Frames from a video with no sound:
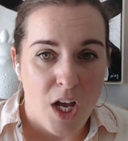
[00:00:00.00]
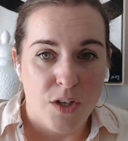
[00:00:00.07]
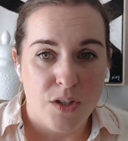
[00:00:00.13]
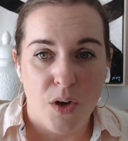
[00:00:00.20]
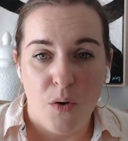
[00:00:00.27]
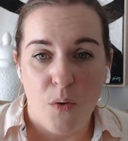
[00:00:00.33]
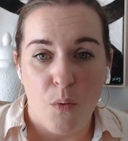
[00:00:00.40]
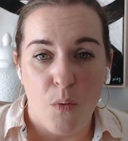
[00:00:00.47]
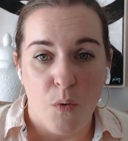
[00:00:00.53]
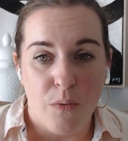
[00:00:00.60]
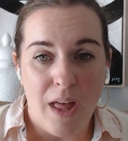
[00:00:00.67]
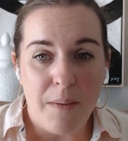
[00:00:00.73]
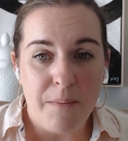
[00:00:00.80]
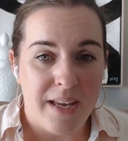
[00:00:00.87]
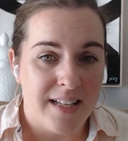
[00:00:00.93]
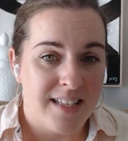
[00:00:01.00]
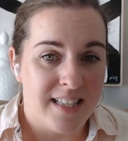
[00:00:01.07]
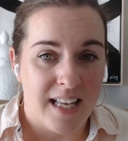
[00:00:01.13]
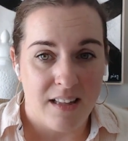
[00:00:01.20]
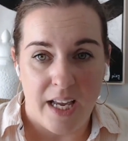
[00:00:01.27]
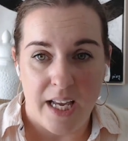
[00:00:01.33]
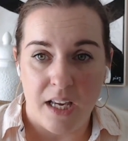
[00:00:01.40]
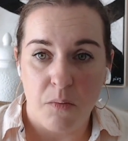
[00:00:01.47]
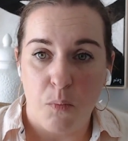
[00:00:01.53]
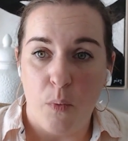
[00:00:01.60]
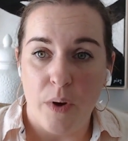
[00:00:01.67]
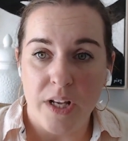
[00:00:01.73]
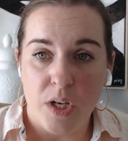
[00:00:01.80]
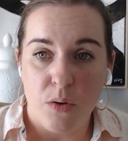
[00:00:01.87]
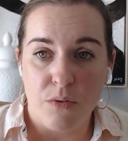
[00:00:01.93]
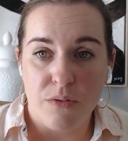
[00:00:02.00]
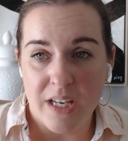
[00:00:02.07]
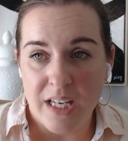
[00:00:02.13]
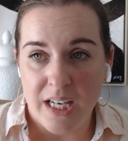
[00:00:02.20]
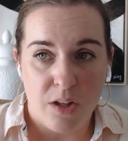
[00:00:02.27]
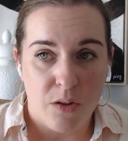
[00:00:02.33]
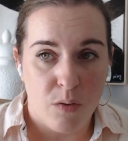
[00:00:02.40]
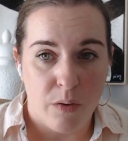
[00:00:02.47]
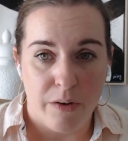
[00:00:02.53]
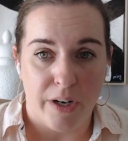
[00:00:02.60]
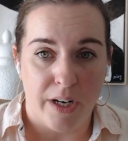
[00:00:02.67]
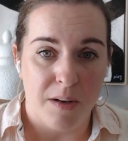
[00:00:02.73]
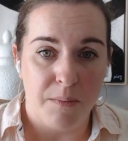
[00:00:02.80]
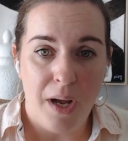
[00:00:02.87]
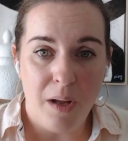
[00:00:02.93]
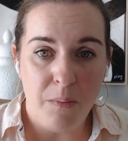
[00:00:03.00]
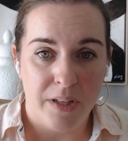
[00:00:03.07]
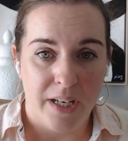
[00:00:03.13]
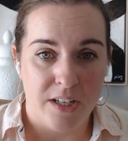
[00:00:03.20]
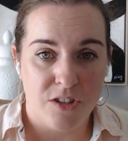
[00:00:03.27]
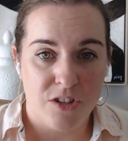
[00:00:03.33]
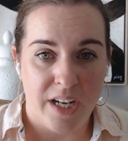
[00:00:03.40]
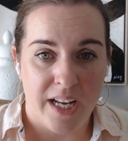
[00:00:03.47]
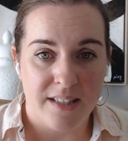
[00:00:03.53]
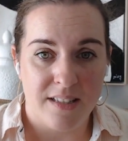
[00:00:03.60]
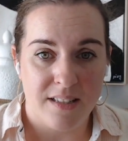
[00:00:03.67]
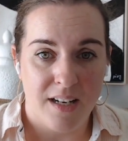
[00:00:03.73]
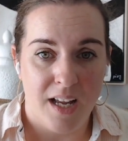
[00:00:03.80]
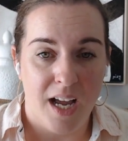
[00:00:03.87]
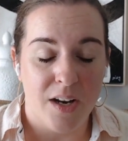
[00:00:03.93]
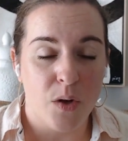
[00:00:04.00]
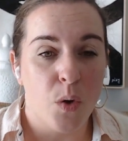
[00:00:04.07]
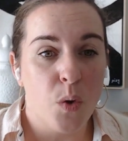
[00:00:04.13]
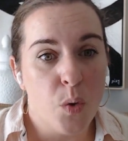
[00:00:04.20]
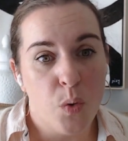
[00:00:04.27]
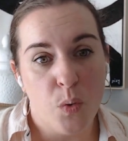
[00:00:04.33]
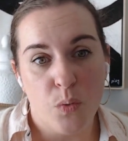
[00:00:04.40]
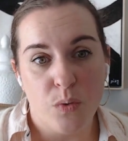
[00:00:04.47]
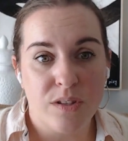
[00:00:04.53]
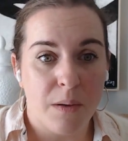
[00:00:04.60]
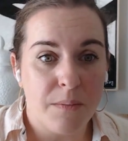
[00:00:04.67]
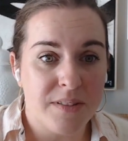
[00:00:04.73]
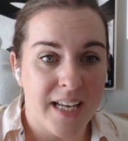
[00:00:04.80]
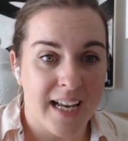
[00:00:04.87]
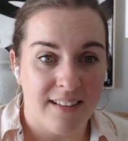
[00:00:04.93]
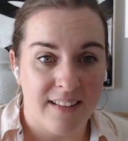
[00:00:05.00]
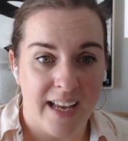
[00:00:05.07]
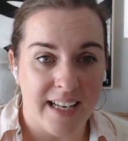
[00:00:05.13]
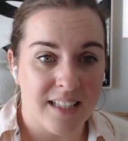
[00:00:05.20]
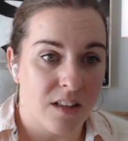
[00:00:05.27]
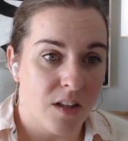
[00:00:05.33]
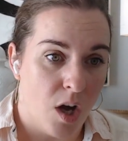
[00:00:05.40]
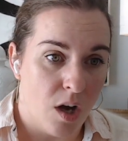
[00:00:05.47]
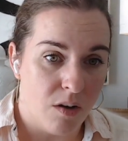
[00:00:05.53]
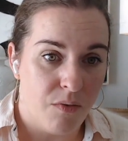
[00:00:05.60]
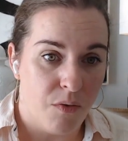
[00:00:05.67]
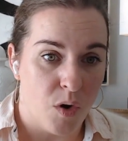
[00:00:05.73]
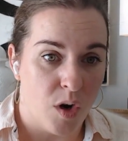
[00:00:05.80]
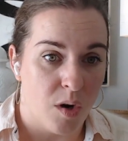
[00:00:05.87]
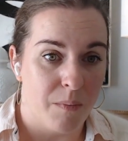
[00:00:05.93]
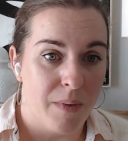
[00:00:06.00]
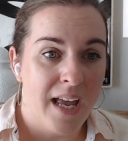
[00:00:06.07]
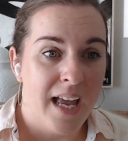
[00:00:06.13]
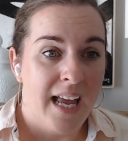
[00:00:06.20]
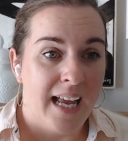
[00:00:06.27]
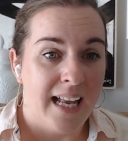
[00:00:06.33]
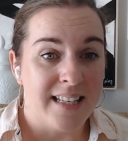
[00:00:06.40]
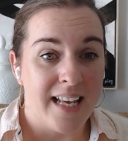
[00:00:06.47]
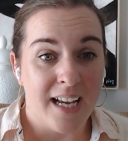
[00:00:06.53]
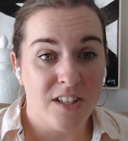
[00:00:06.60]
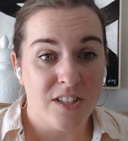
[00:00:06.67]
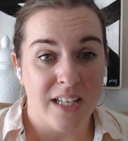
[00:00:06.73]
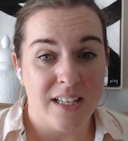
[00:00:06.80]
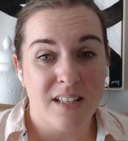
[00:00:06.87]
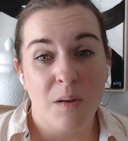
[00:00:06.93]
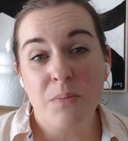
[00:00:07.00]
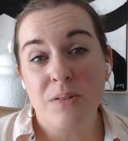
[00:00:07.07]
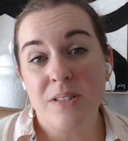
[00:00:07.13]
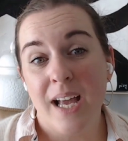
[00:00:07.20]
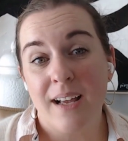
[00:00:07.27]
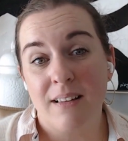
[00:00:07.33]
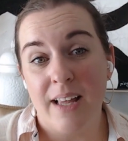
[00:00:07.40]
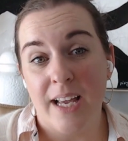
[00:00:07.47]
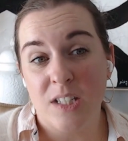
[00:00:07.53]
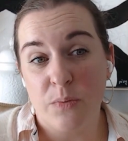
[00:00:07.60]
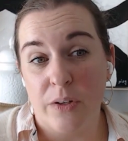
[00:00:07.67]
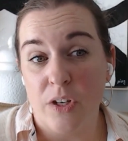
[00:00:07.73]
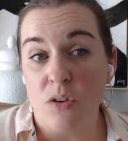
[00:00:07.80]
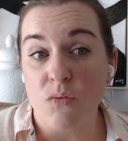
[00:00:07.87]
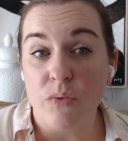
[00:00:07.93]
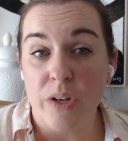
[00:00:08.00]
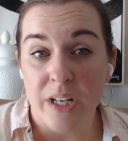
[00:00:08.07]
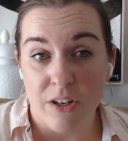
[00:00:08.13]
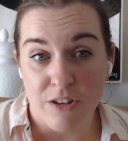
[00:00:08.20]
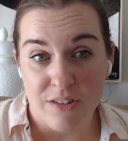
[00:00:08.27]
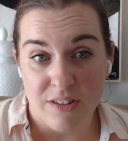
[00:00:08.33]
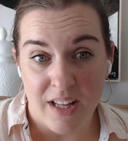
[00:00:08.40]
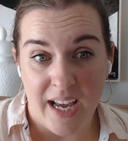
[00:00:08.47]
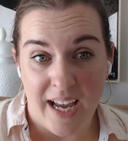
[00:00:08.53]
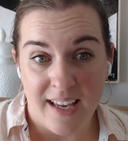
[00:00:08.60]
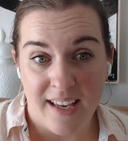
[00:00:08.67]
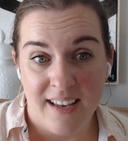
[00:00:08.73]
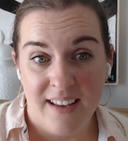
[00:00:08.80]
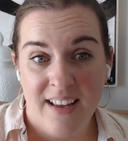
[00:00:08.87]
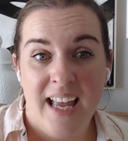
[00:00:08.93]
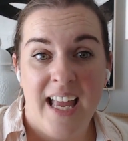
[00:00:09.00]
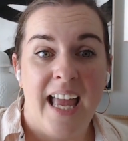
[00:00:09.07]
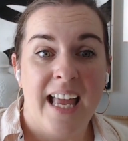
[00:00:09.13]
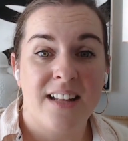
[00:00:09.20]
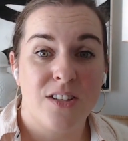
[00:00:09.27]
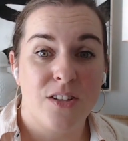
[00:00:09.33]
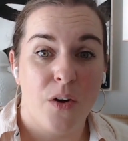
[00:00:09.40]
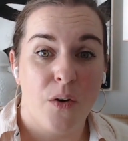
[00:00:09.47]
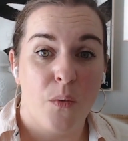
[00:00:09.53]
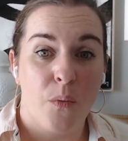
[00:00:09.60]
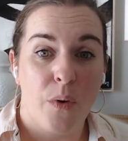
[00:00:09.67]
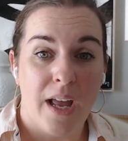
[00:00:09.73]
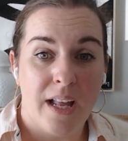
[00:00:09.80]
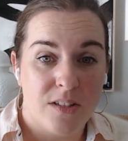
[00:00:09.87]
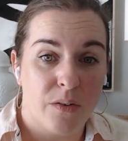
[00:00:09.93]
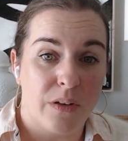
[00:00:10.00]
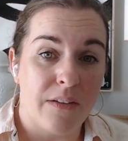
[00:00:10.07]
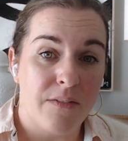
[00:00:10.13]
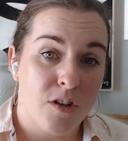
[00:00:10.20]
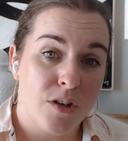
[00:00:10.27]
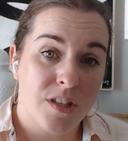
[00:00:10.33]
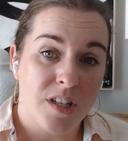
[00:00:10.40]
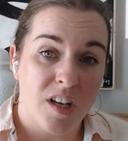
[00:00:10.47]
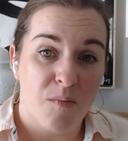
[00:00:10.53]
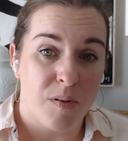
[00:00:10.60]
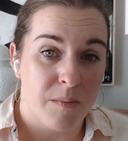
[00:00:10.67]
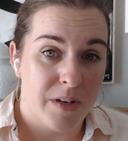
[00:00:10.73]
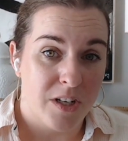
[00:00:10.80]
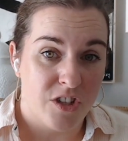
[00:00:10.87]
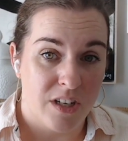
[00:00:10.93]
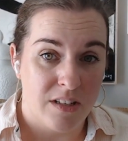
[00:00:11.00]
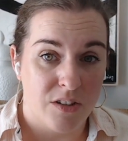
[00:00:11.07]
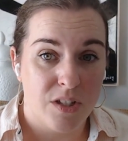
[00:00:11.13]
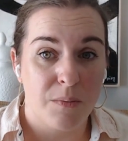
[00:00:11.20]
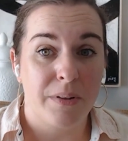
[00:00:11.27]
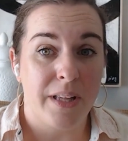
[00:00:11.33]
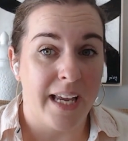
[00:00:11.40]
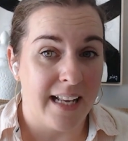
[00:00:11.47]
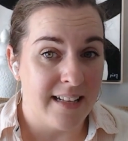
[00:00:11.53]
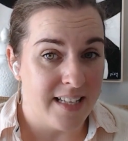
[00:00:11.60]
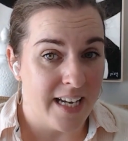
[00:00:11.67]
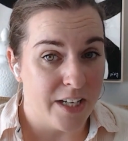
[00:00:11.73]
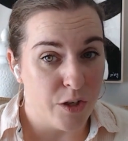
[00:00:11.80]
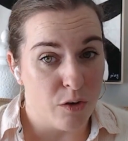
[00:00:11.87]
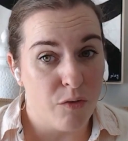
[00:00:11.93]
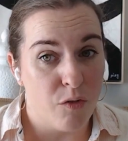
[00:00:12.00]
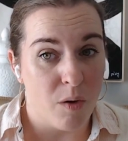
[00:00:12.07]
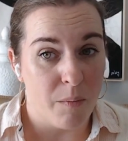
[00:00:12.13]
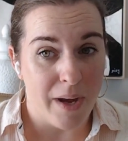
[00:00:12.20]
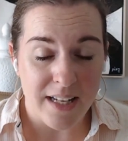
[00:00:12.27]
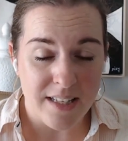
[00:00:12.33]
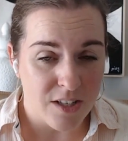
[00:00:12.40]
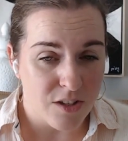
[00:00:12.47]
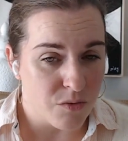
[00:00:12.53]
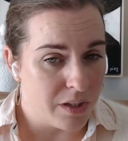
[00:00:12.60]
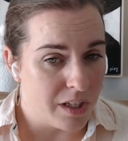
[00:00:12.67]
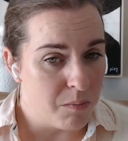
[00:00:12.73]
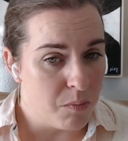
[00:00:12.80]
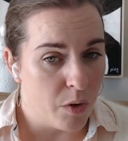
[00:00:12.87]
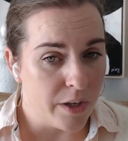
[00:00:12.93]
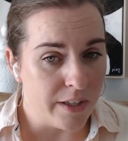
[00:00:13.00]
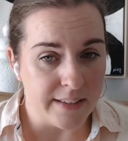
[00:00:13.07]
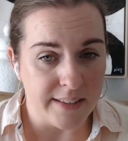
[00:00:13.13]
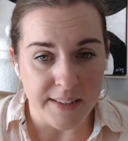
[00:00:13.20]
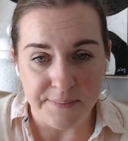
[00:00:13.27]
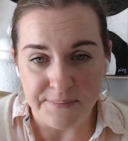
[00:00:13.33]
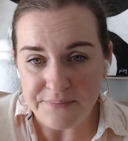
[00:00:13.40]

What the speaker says: So that means that, like, when you're thinking through what you're going to publish, it's not, ooh, Substack likes long form. It's actually Substack likes what your readers like. And so giving yourself permission to play inside your formats is really important.